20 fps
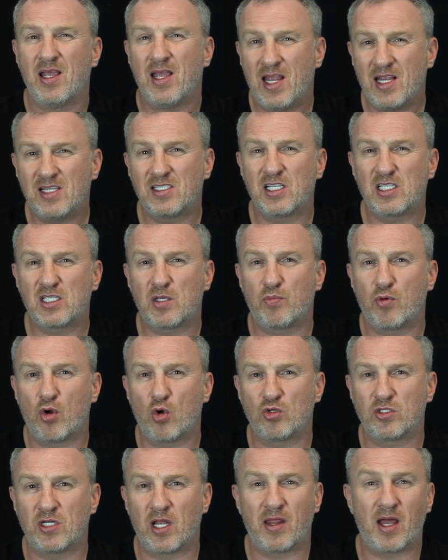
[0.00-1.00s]
is this a
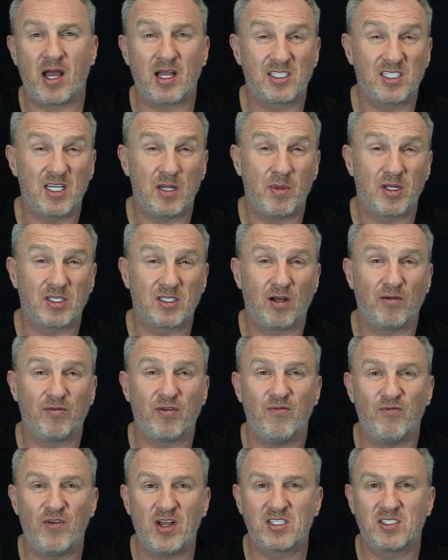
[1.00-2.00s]
project that I see myself
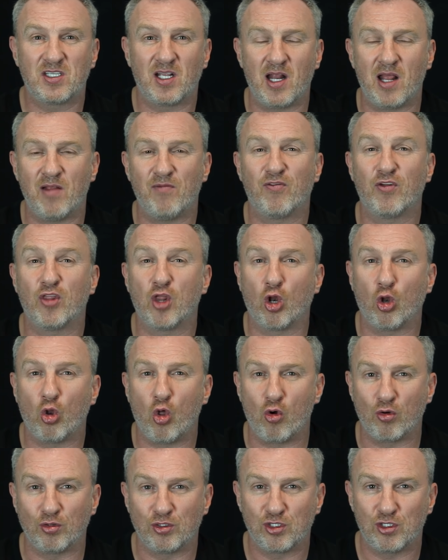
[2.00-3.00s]
investing in for the
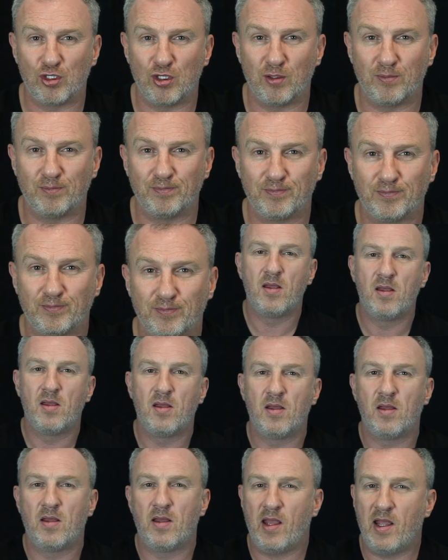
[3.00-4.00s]
long term?
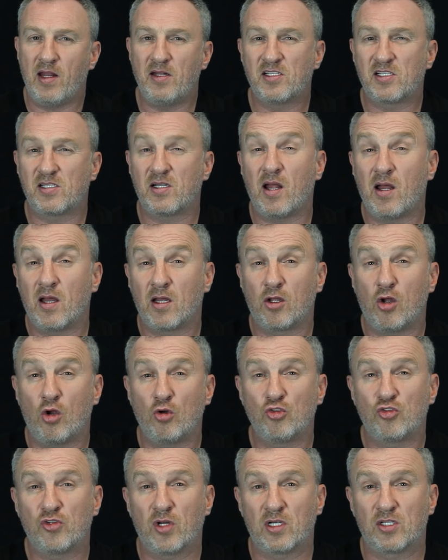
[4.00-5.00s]
In stark
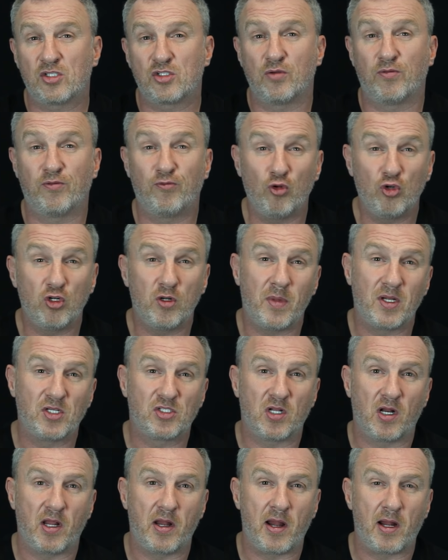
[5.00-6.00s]
contrast to
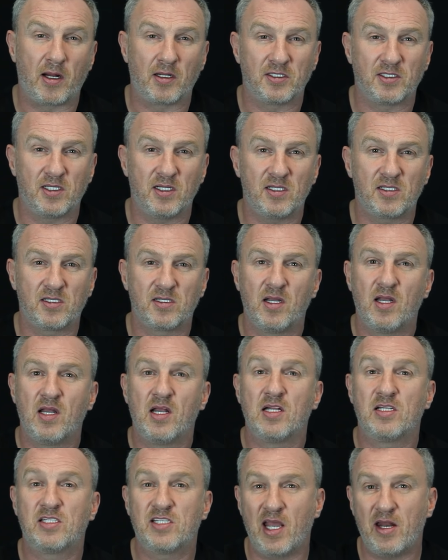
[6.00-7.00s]
fundamental analysis,
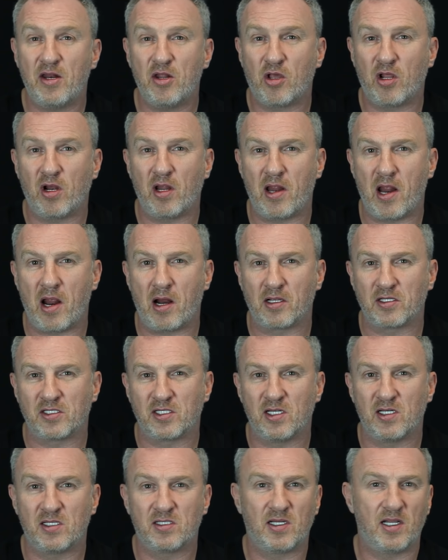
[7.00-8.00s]
technical
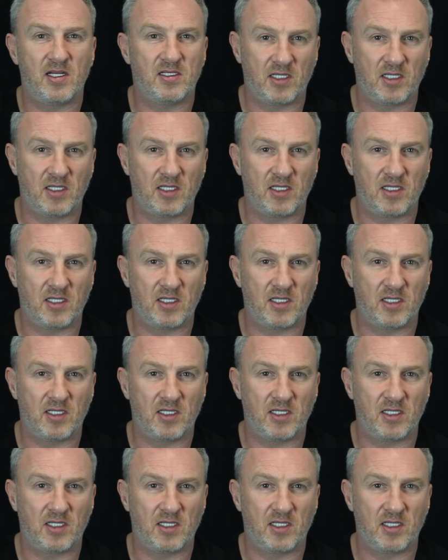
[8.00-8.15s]
analysis is